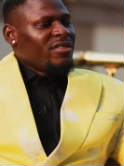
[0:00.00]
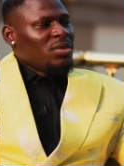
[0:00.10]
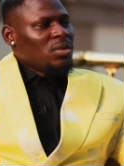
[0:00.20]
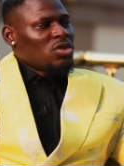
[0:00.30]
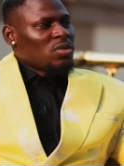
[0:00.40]

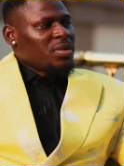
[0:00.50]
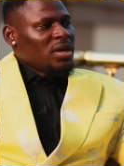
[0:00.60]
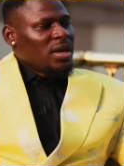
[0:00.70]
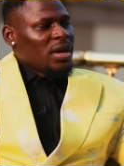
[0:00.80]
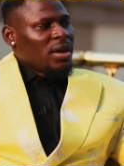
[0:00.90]
really want to
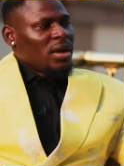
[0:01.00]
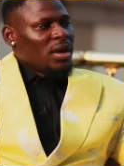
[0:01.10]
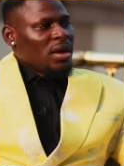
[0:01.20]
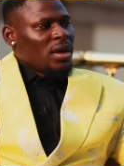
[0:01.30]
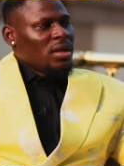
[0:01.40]
be here
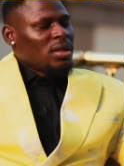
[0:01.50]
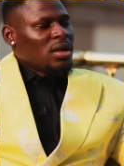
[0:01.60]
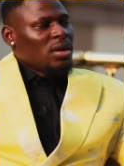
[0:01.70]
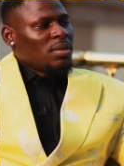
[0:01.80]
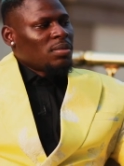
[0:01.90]
and,
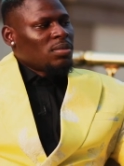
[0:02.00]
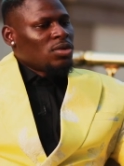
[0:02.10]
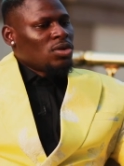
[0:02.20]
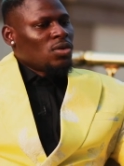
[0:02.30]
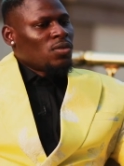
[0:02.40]

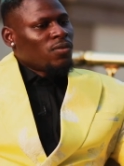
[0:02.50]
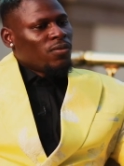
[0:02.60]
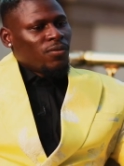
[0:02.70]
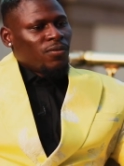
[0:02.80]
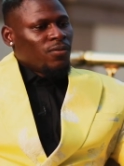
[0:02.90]
you know,
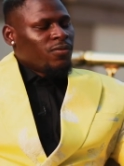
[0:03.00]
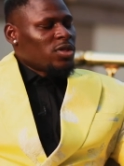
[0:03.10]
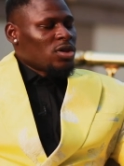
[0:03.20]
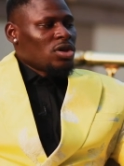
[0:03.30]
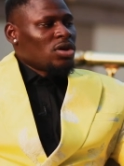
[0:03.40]

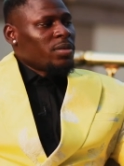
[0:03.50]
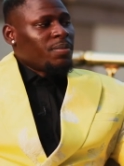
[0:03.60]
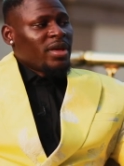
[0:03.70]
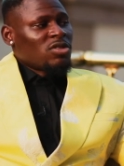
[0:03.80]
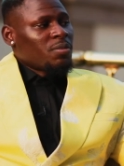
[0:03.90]
secure the
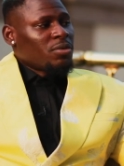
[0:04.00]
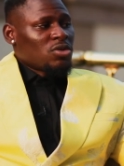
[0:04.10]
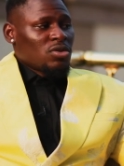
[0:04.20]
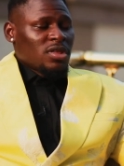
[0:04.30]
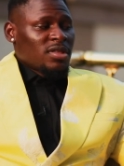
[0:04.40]
best
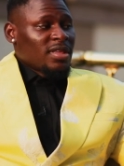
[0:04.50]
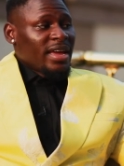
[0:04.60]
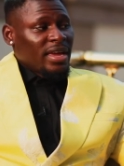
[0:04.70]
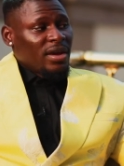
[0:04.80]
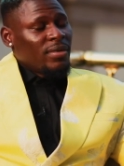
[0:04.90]
opportunities
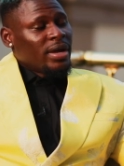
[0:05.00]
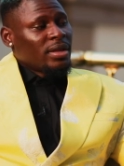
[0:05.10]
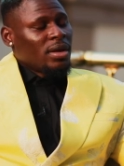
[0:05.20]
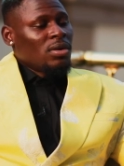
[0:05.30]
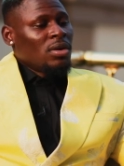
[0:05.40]
I can right
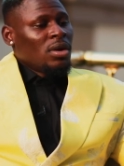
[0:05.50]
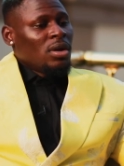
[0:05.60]
now.